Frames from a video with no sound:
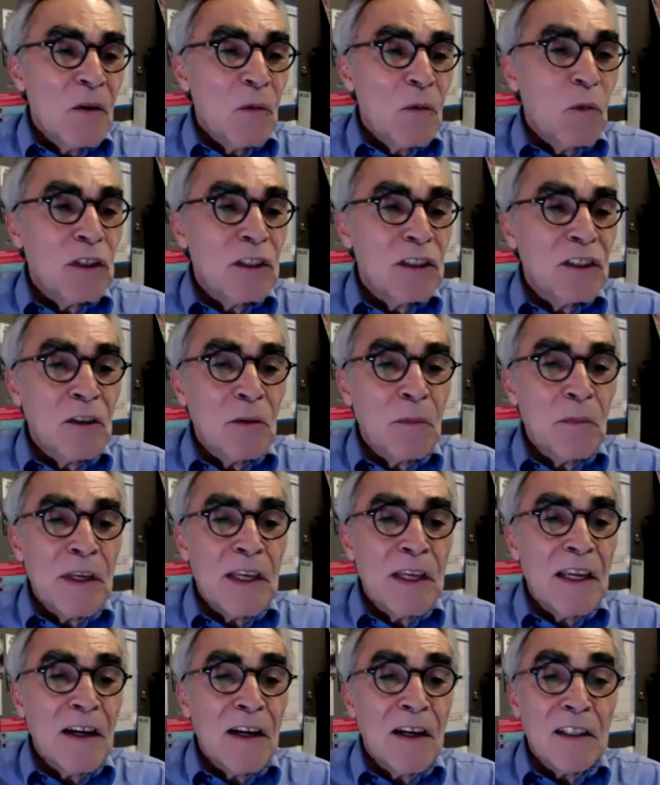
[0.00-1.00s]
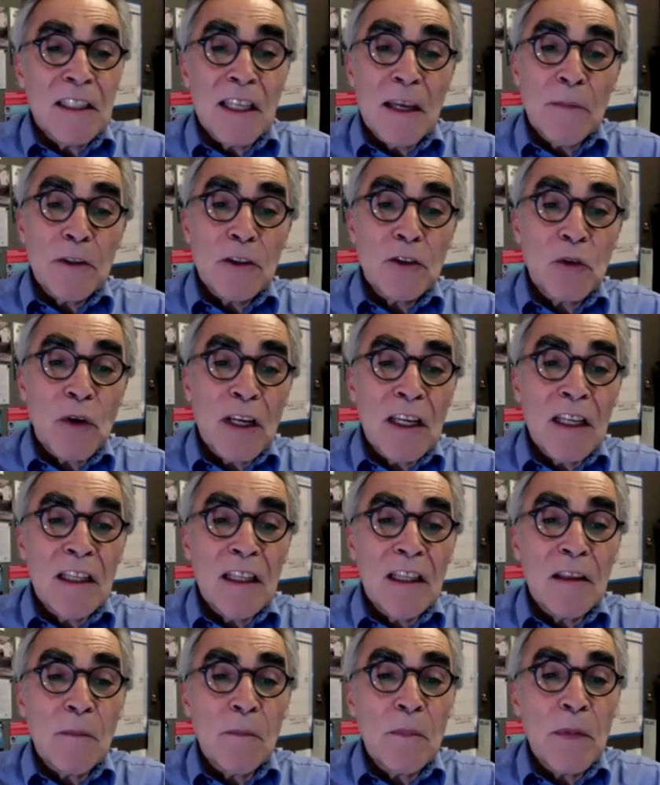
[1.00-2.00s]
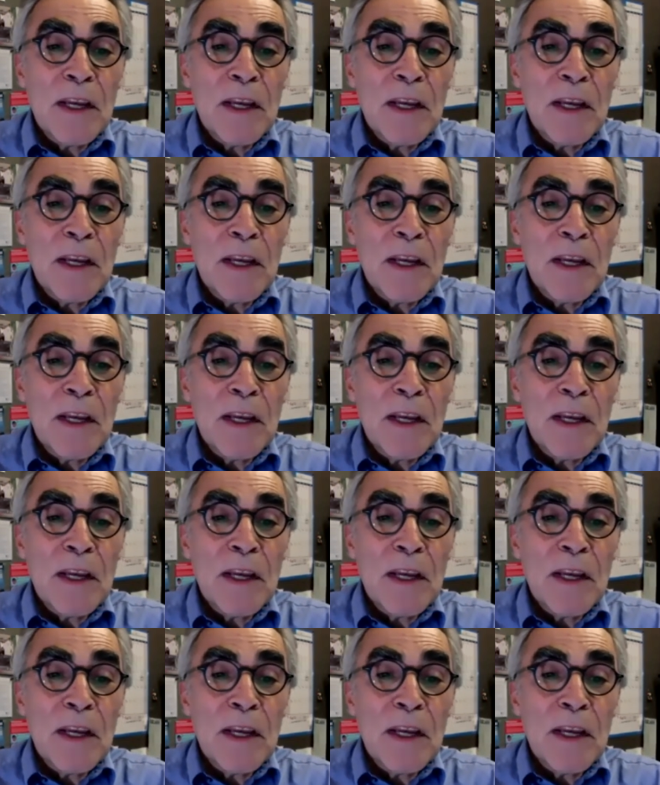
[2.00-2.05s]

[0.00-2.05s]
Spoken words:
where she'll be demonstrating the